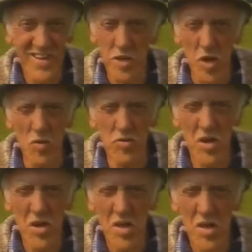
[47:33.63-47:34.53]
You don't?
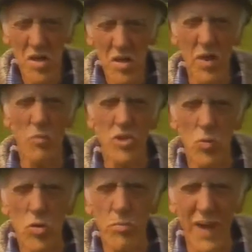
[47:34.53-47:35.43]
That was a
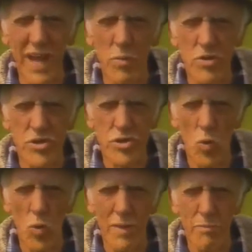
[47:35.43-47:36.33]
woodpecker with a
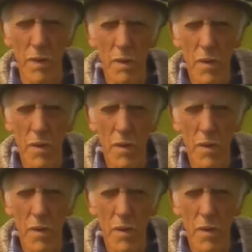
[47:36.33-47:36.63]
sore lip.